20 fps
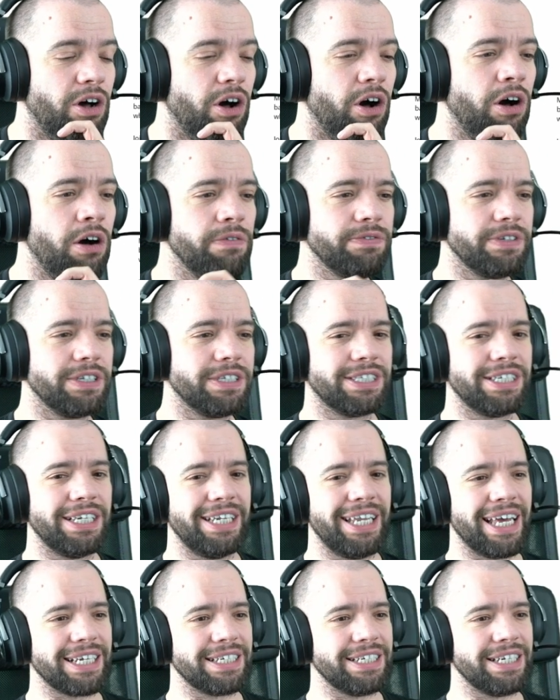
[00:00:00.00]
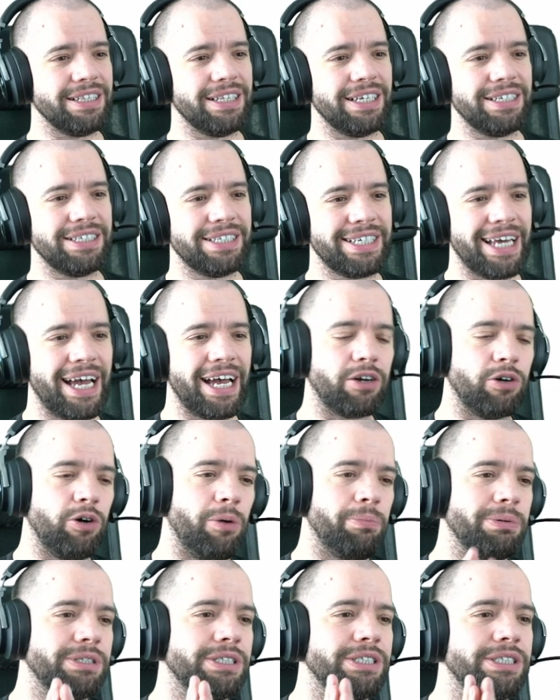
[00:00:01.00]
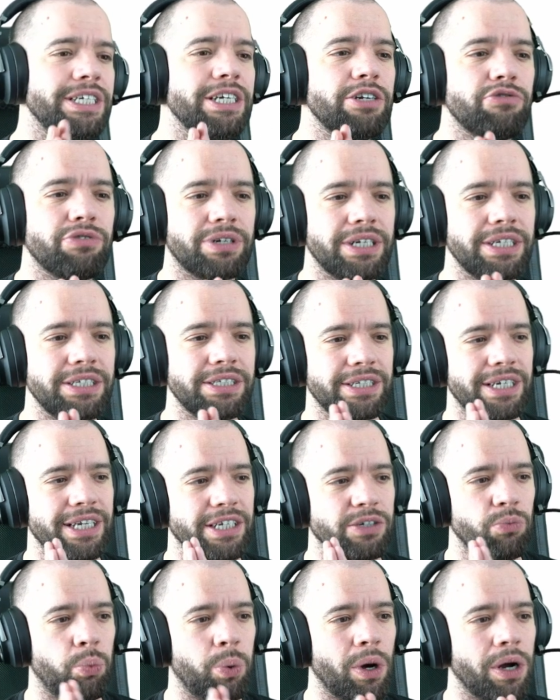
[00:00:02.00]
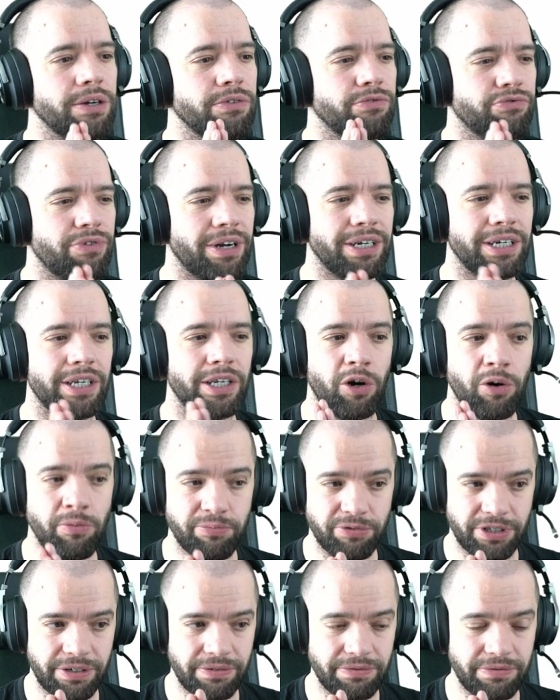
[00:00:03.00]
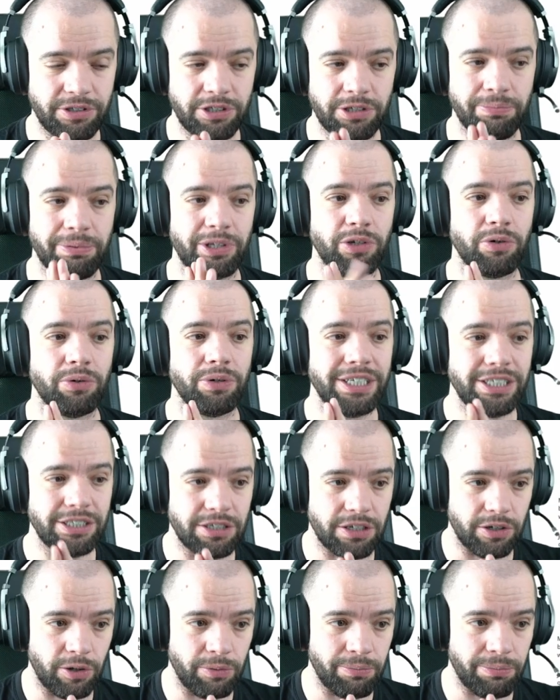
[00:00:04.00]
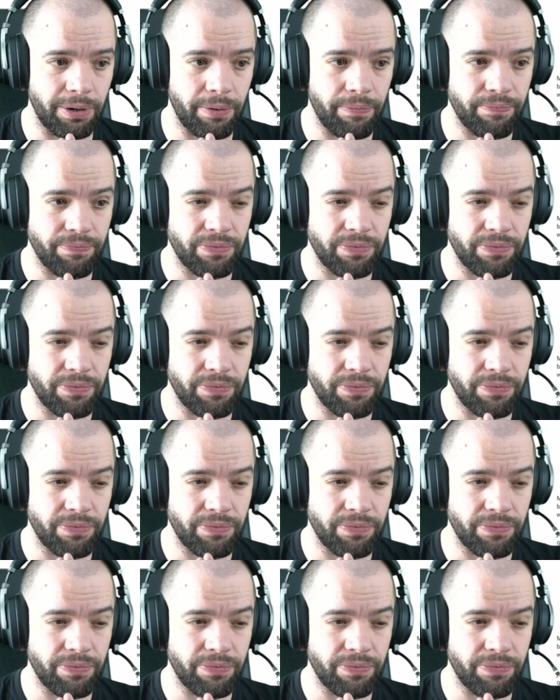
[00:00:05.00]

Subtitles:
After selecting this TAC op, secretly select one friendly operative to be your interloper.